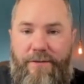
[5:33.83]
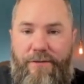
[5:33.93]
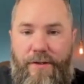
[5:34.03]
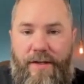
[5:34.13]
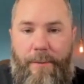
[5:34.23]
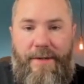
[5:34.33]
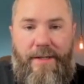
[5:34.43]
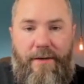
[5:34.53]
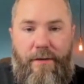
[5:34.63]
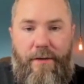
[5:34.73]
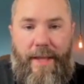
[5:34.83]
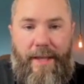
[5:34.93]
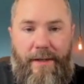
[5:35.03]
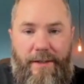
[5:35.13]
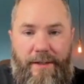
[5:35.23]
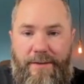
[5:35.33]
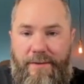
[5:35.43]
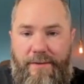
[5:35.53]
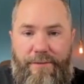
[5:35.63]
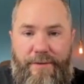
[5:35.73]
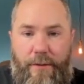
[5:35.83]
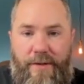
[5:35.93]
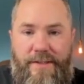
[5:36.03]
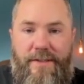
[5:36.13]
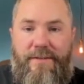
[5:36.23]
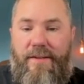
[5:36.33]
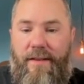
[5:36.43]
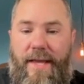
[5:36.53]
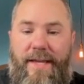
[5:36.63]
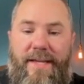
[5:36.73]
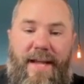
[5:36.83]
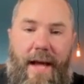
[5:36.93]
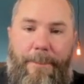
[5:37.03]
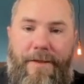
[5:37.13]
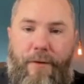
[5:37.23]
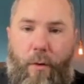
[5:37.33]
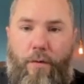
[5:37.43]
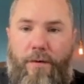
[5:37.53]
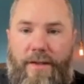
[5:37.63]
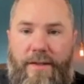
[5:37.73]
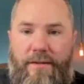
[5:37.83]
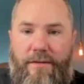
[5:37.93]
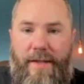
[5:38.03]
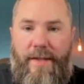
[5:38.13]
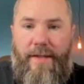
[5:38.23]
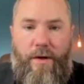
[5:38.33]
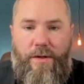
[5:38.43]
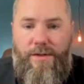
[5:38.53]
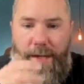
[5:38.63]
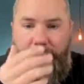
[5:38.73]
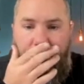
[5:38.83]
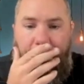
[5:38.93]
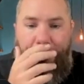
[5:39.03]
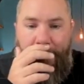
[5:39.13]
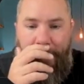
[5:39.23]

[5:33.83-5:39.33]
You can come in here and get the video ideas that you like and copy it over into that Word document.